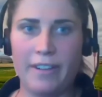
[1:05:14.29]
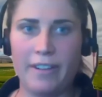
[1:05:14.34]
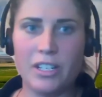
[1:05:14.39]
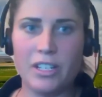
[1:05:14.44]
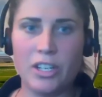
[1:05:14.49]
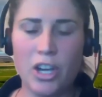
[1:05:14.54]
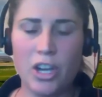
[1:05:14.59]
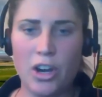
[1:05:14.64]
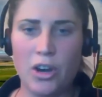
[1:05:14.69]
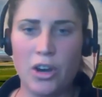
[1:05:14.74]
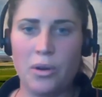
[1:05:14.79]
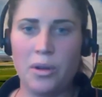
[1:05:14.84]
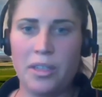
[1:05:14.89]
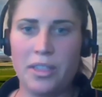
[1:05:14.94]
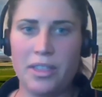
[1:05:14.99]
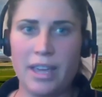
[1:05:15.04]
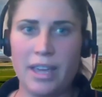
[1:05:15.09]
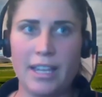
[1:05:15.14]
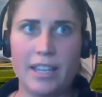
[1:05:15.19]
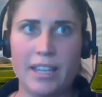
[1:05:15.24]
Perfect,
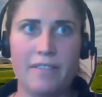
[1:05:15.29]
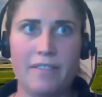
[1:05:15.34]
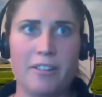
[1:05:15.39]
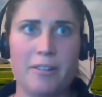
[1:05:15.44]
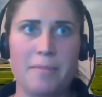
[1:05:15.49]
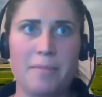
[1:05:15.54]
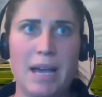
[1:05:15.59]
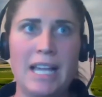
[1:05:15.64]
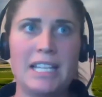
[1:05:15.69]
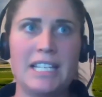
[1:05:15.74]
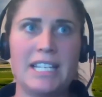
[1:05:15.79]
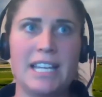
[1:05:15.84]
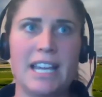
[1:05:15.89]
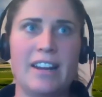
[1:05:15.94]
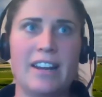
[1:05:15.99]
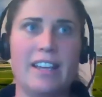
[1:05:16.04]
cool, thank you very much.